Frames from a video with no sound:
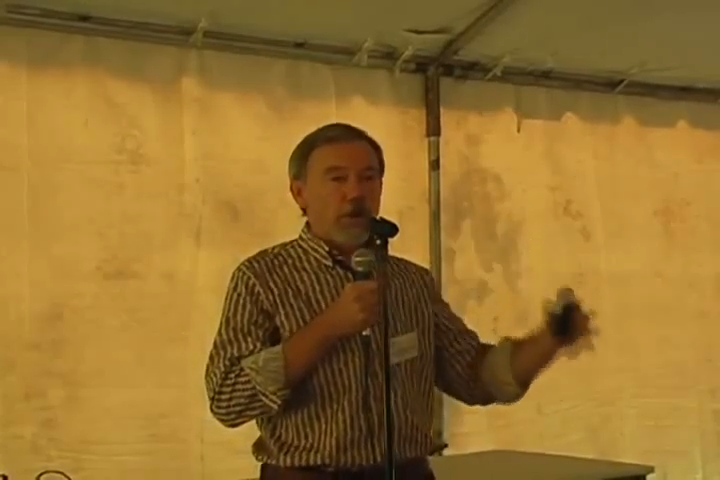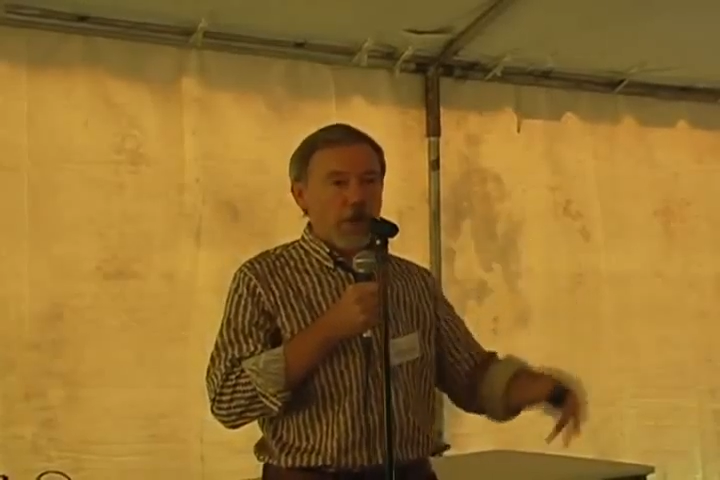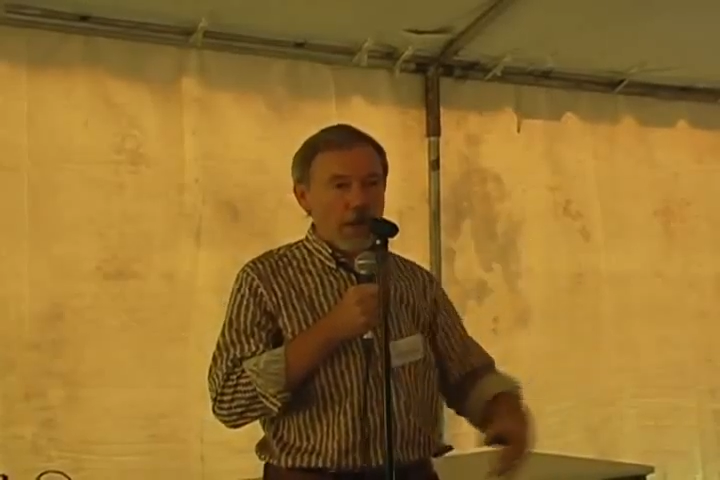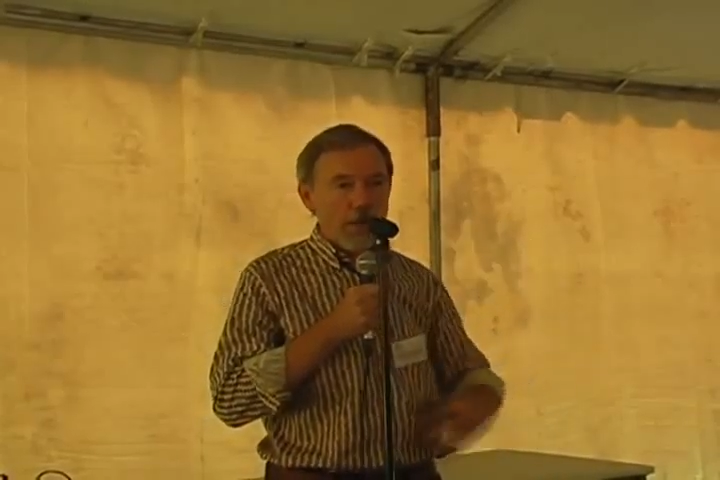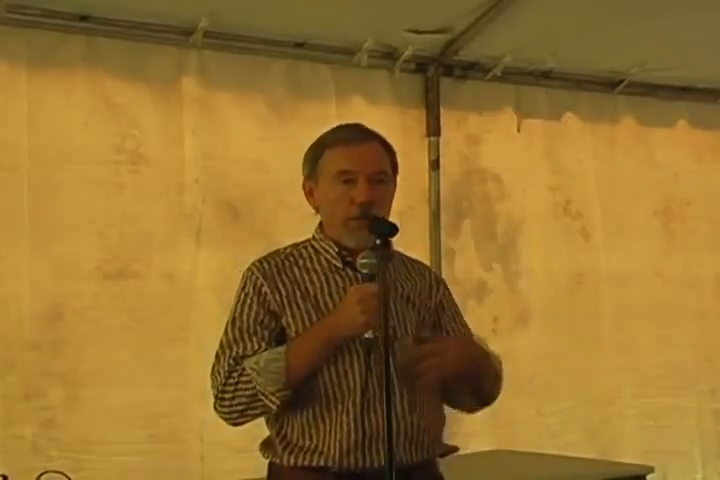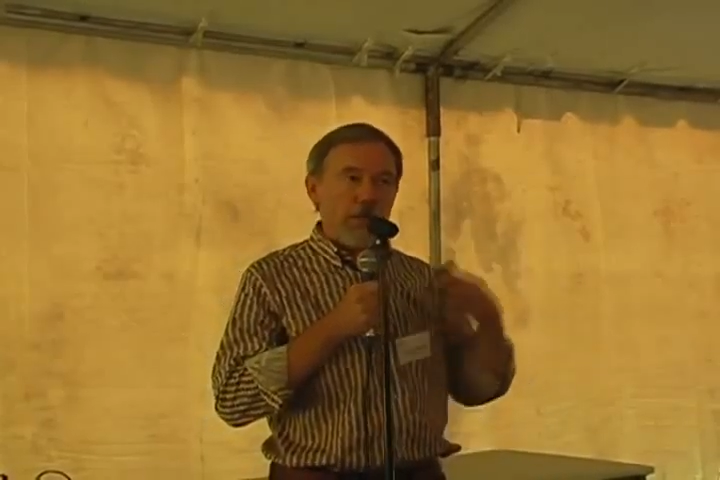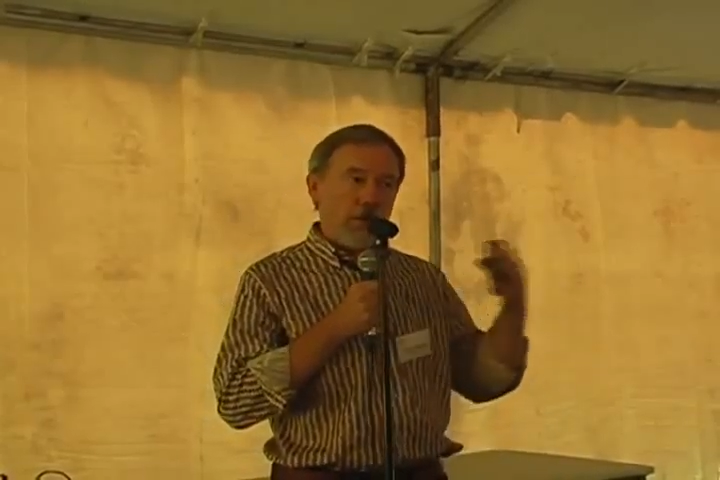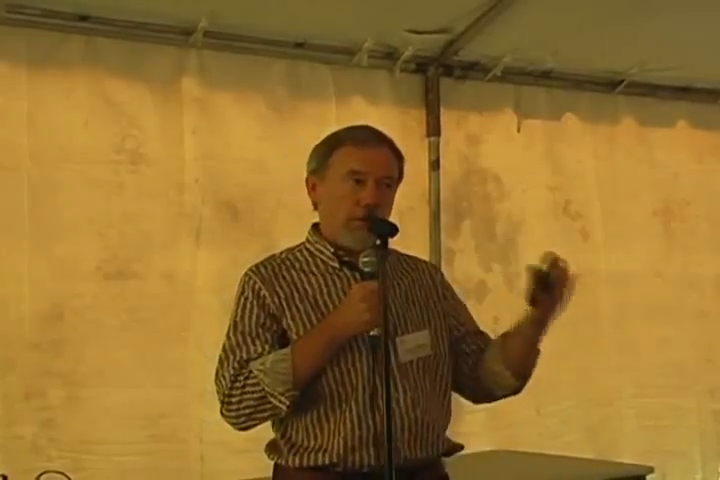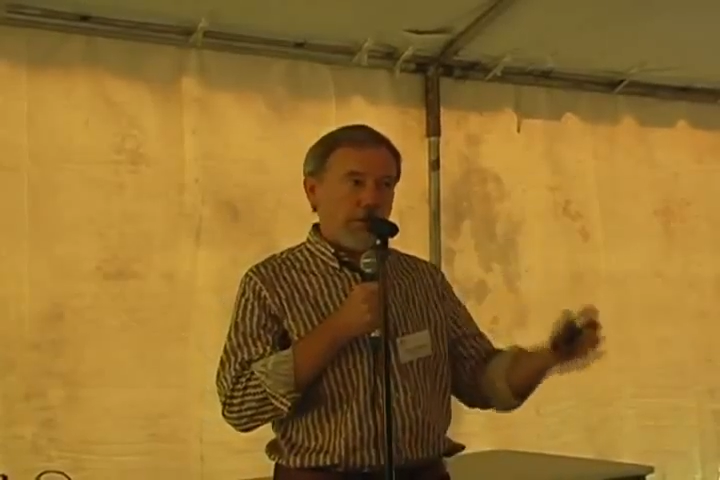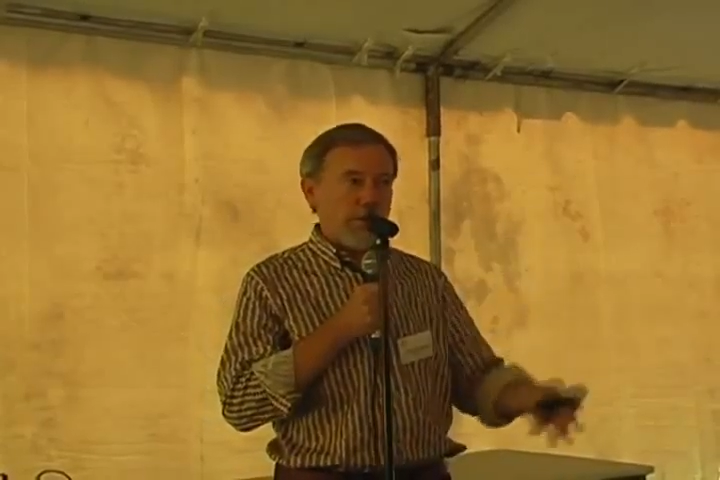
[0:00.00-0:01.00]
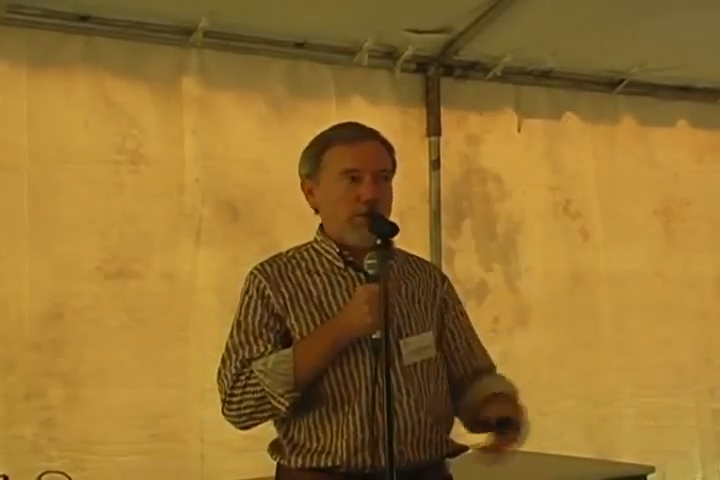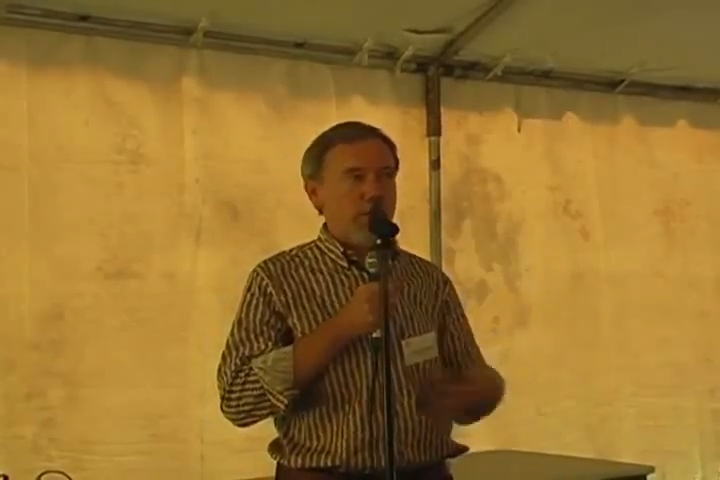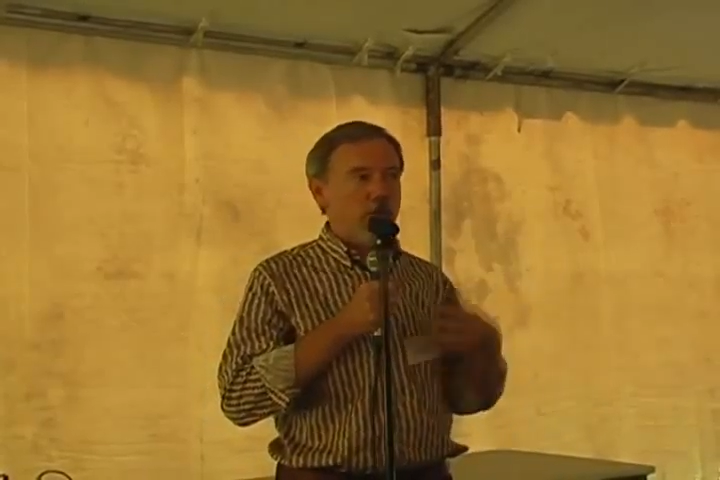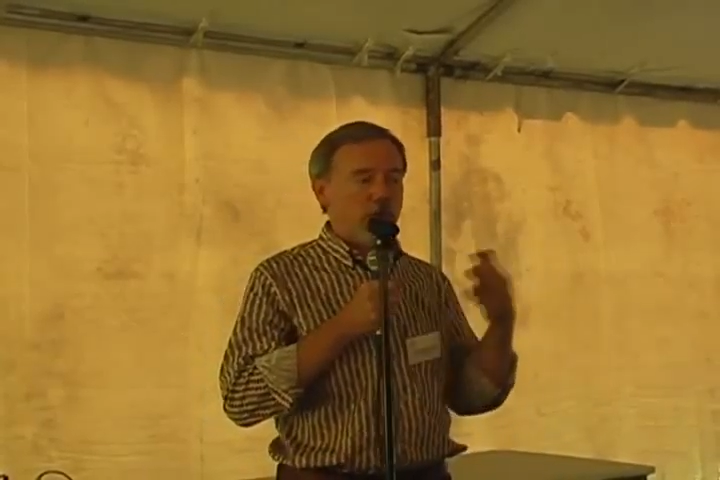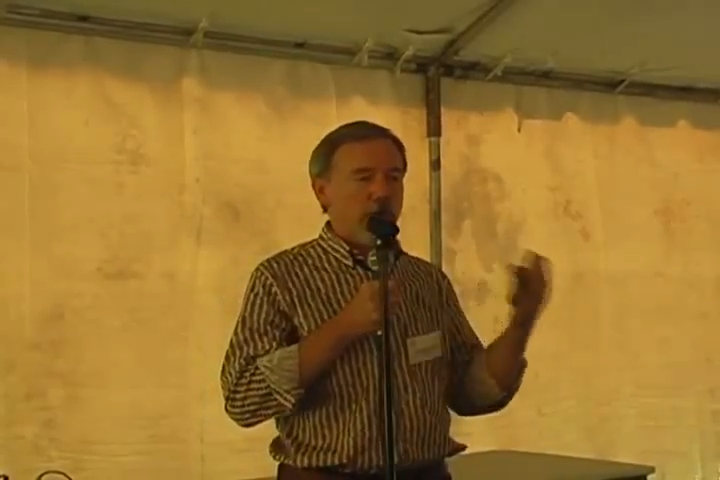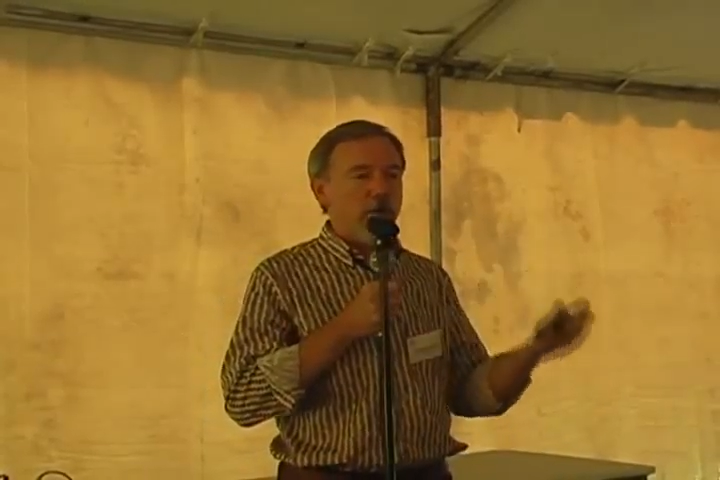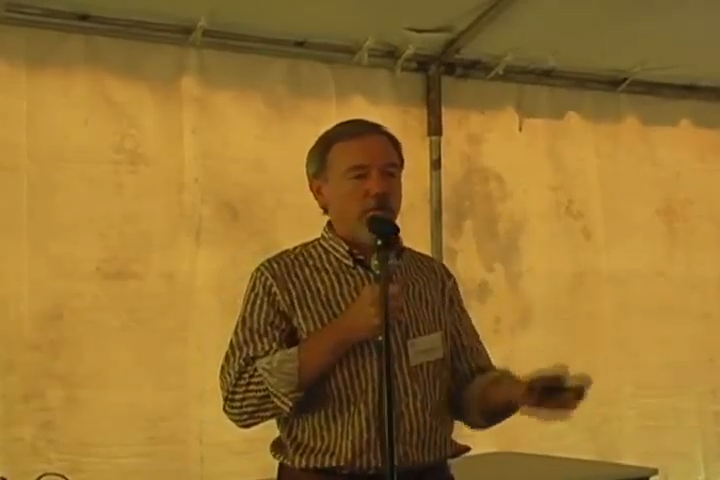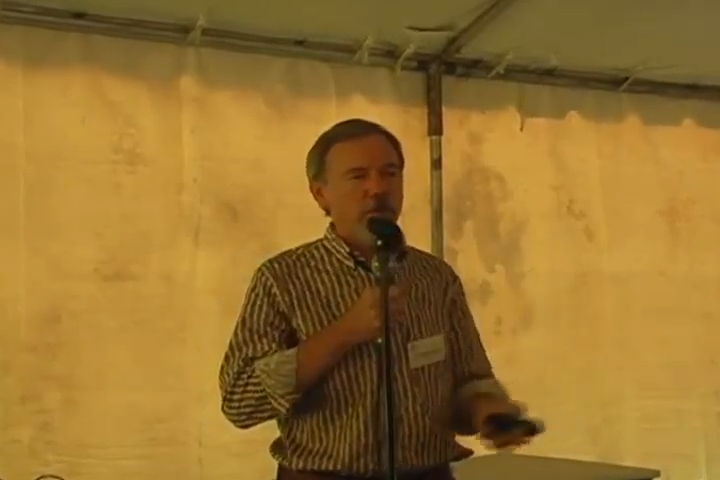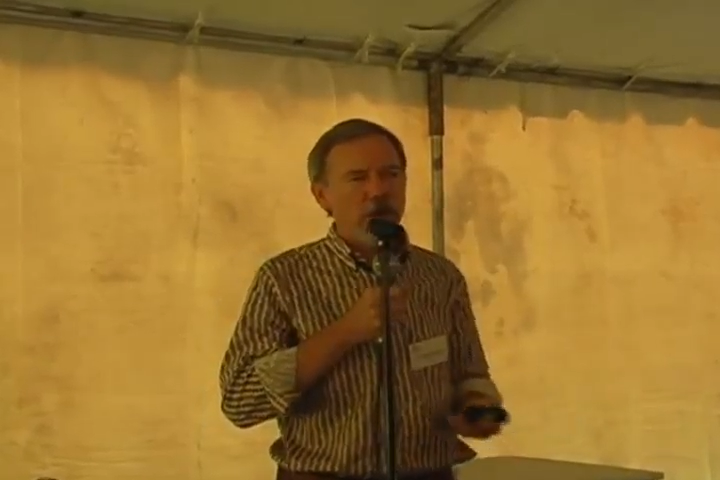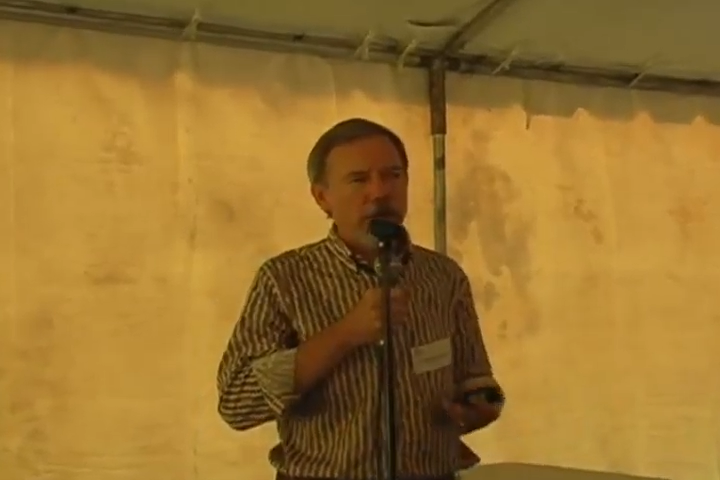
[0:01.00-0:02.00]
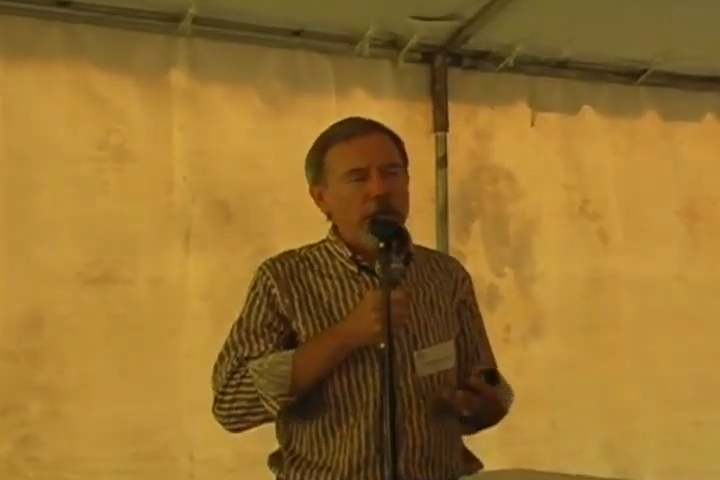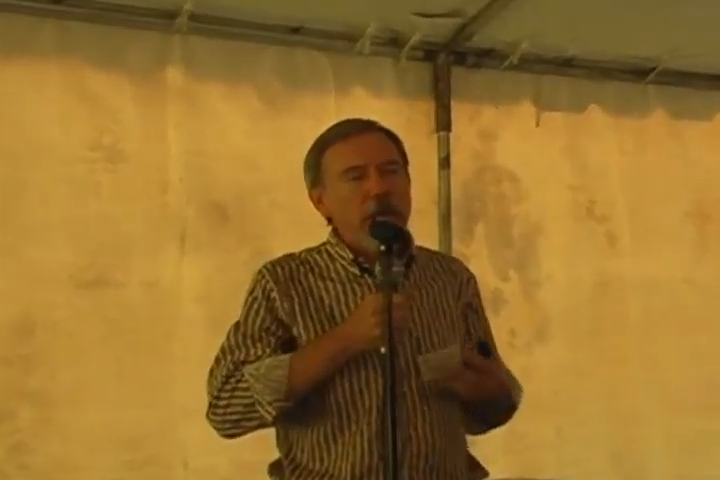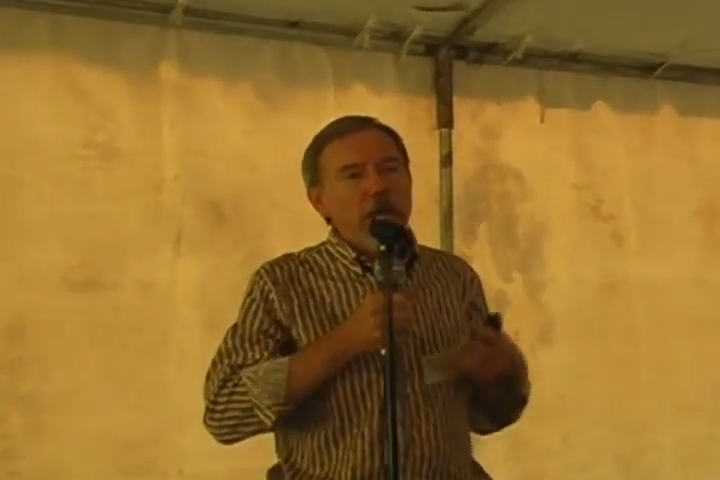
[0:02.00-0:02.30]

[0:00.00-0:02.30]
again and everything's going to work out fine.